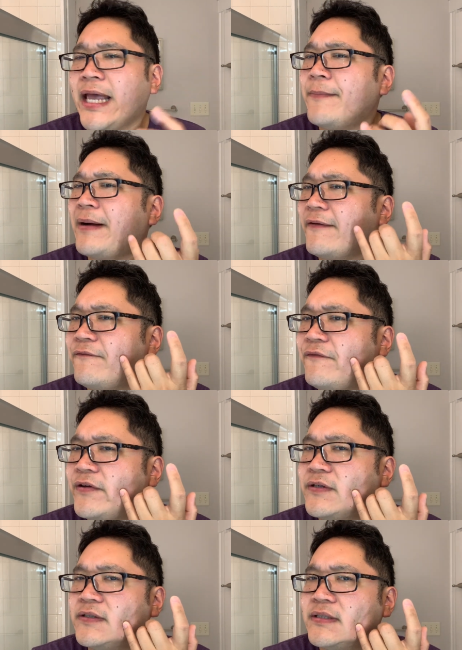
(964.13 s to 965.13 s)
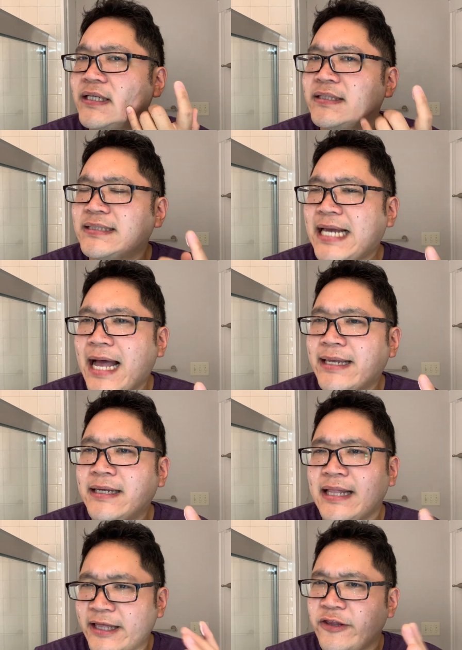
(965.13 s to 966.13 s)
It might feel a little
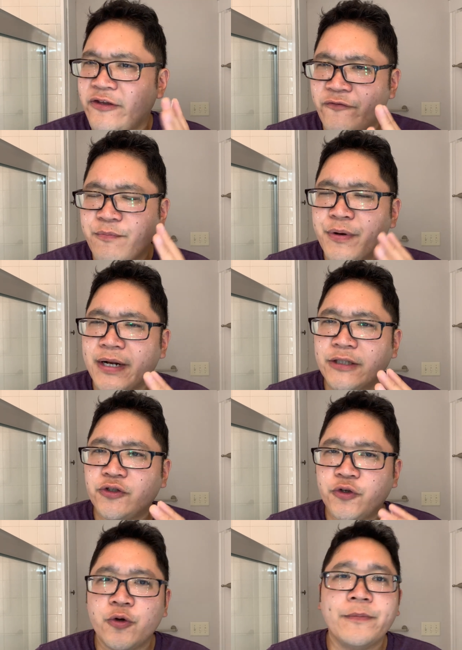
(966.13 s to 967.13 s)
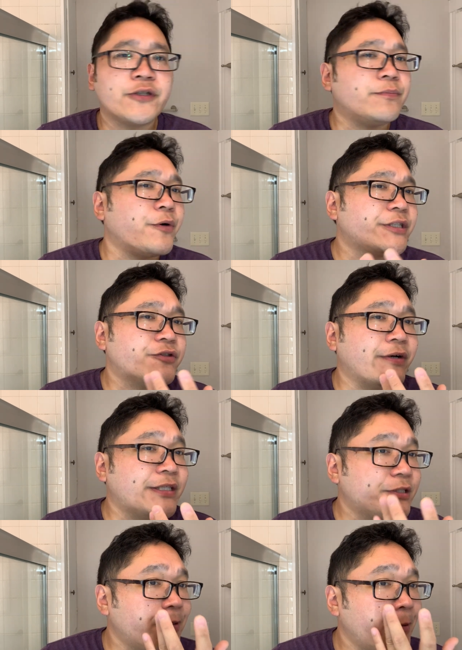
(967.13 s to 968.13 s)
tacky kind of if you put on too much
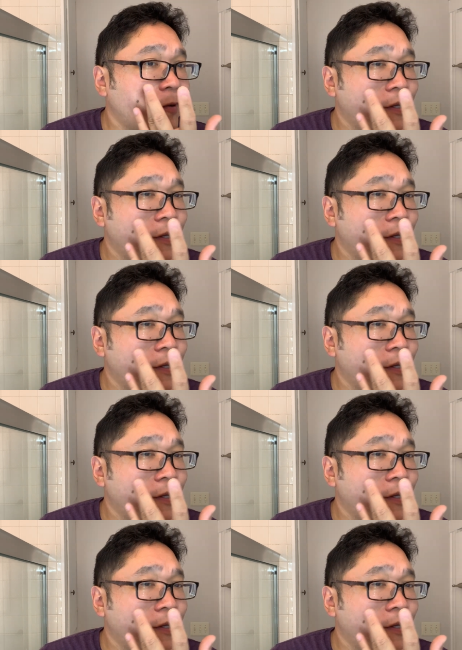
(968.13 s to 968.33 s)
moisturizer.